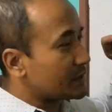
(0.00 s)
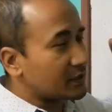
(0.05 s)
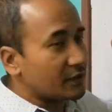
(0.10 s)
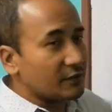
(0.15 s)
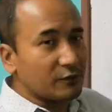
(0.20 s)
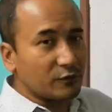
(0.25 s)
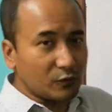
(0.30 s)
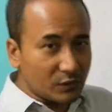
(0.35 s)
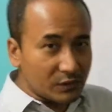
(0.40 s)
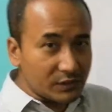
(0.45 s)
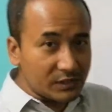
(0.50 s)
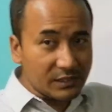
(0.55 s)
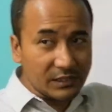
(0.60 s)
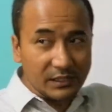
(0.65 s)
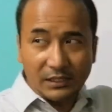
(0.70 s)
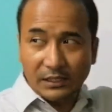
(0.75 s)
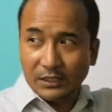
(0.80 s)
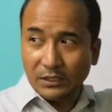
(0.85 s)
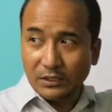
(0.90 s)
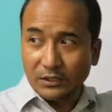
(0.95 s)
a force.
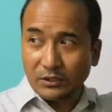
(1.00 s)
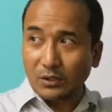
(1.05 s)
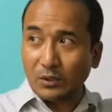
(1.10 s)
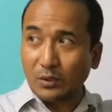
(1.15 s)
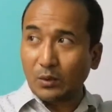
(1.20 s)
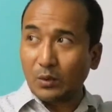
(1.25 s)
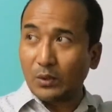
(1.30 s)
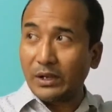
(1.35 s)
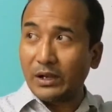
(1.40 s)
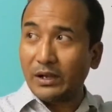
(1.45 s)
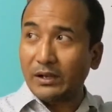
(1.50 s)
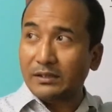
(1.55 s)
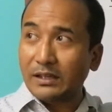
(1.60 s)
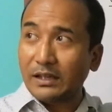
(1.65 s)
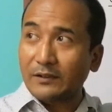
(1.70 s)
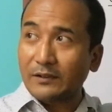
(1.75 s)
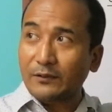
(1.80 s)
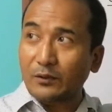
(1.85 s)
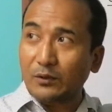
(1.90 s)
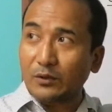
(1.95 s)
So where
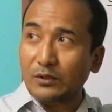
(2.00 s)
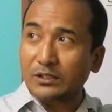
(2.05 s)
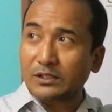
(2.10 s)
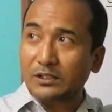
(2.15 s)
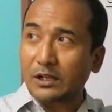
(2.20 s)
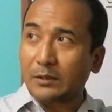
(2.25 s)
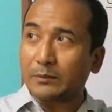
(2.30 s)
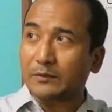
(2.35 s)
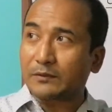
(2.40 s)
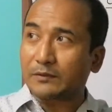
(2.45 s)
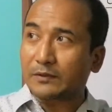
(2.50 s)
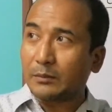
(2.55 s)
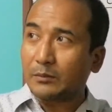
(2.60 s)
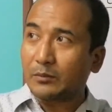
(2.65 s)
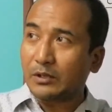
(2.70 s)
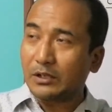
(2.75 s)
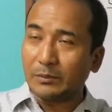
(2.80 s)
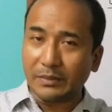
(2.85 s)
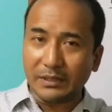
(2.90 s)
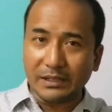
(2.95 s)
that force comes from,
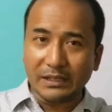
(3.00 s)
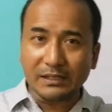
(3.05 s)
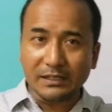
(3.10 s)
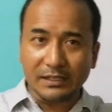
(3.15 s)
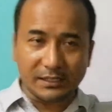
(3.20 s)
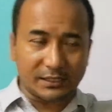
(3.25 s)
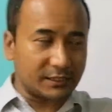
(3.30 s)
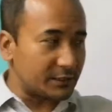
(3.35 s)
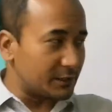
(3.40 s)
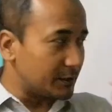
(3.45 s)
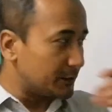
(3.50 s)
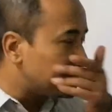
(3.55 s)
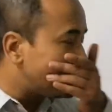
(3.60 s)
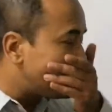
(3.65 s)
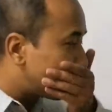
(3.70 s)
we'll be discussing.